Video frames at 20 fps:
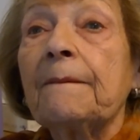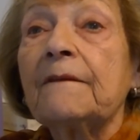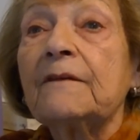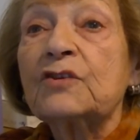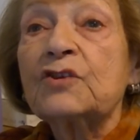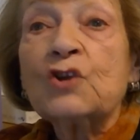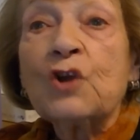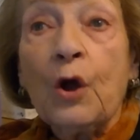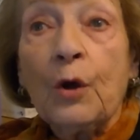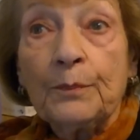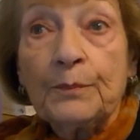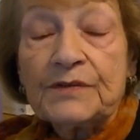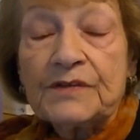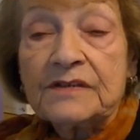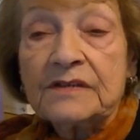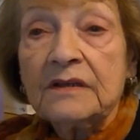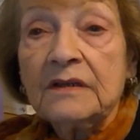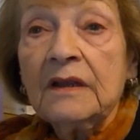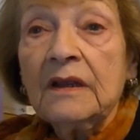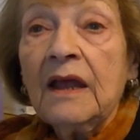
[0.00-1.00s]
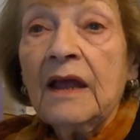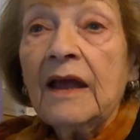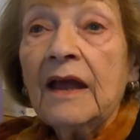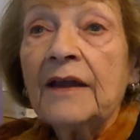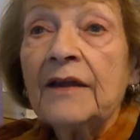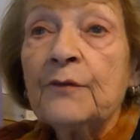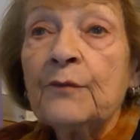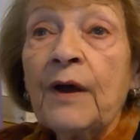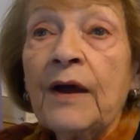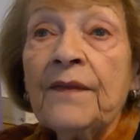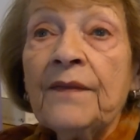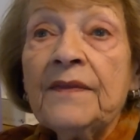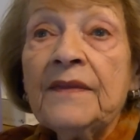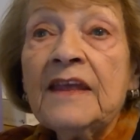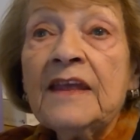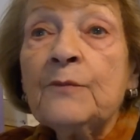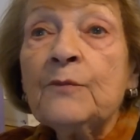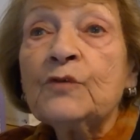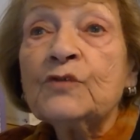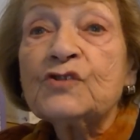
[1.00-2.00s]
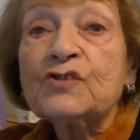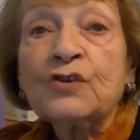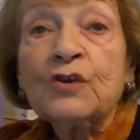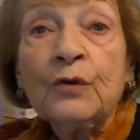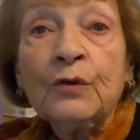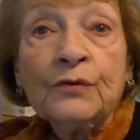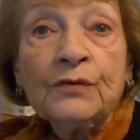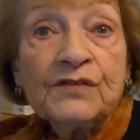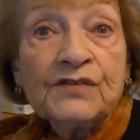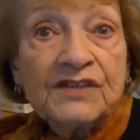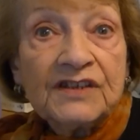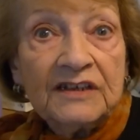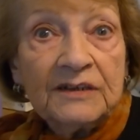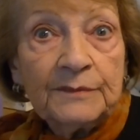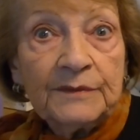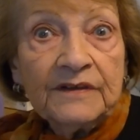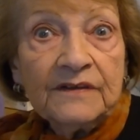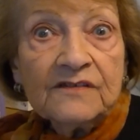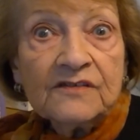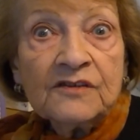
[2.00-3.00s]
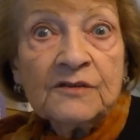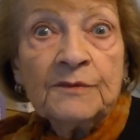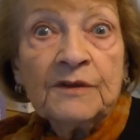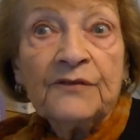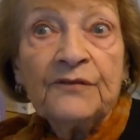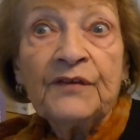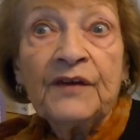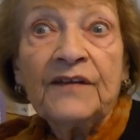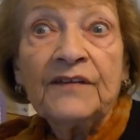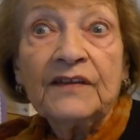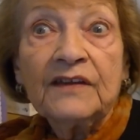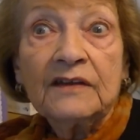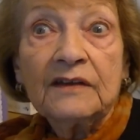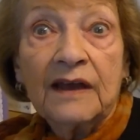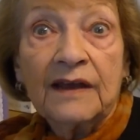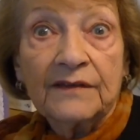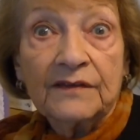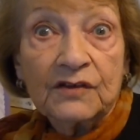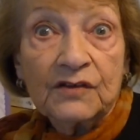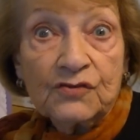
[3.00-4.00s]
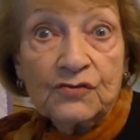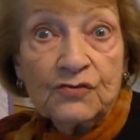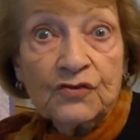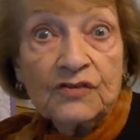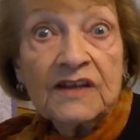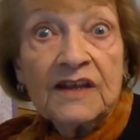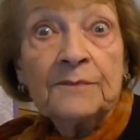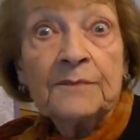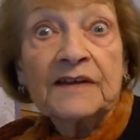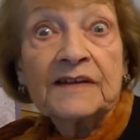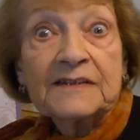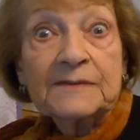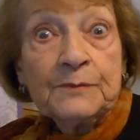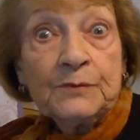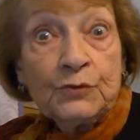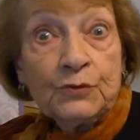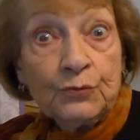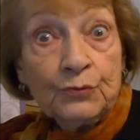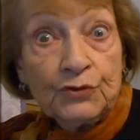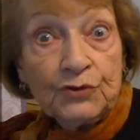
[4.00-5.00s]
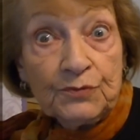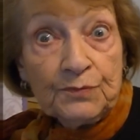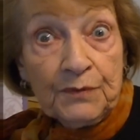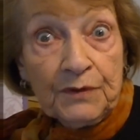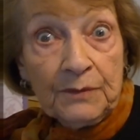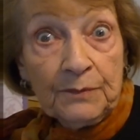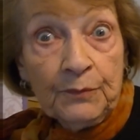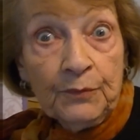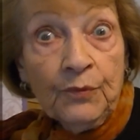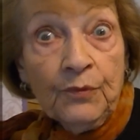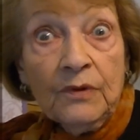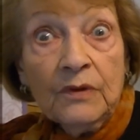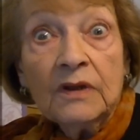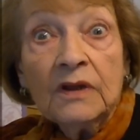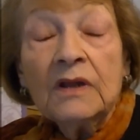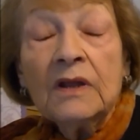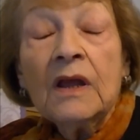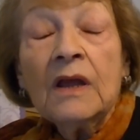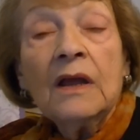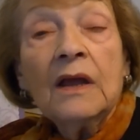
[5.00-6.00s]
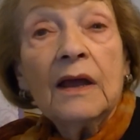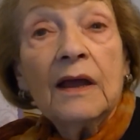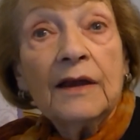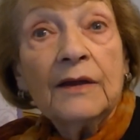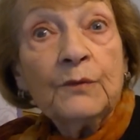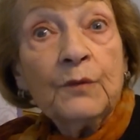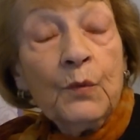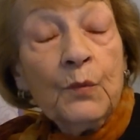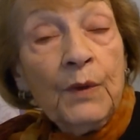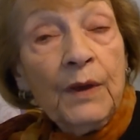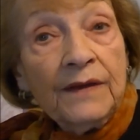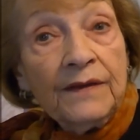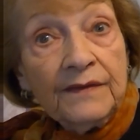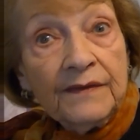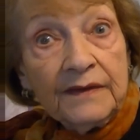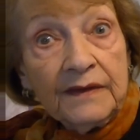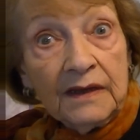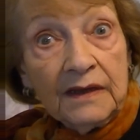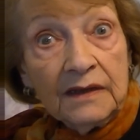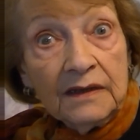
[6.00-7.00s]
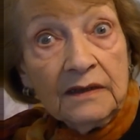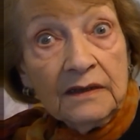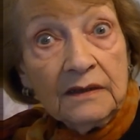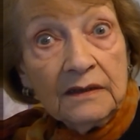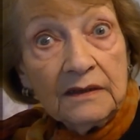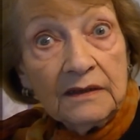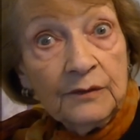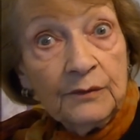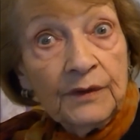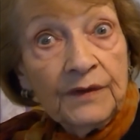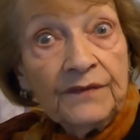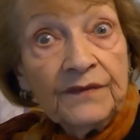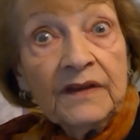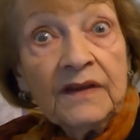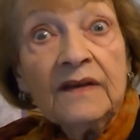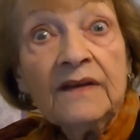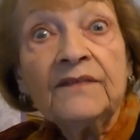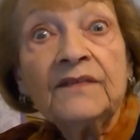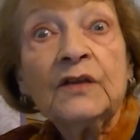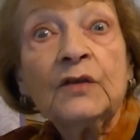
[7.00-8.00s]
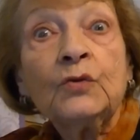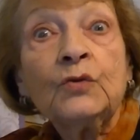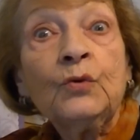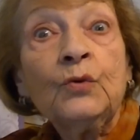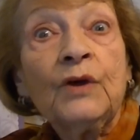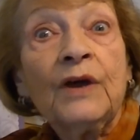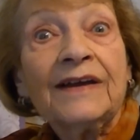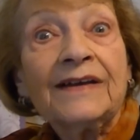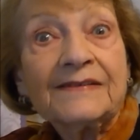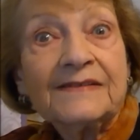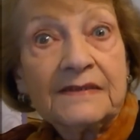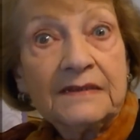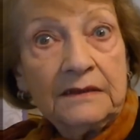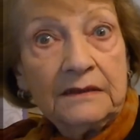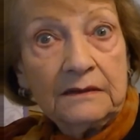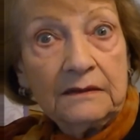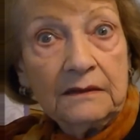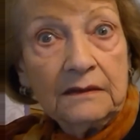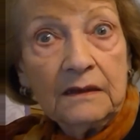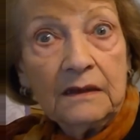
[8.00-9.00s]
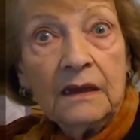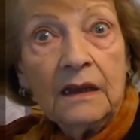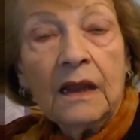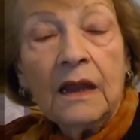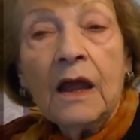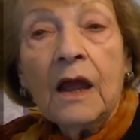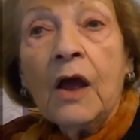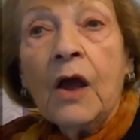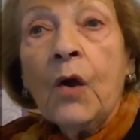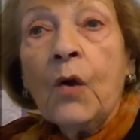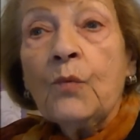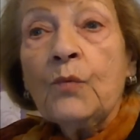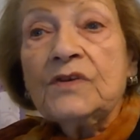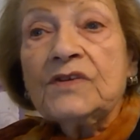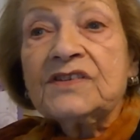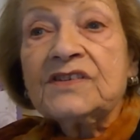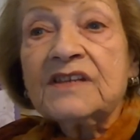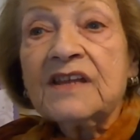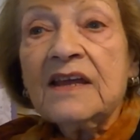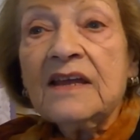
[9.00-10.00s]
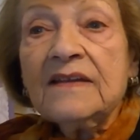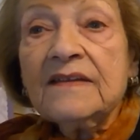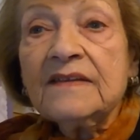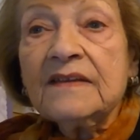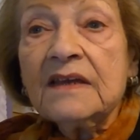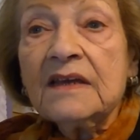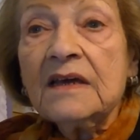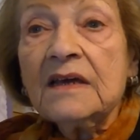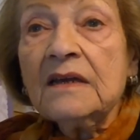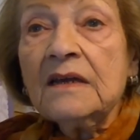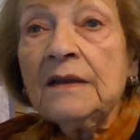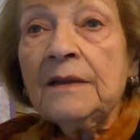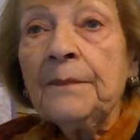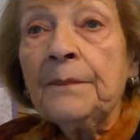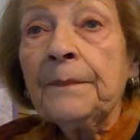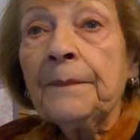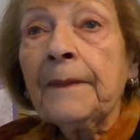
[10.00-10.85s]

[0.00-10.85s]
shops. And one name was Kronzilber, so my father understood they must be Jewish people. And we went there. He went there and they took us in. We stayed there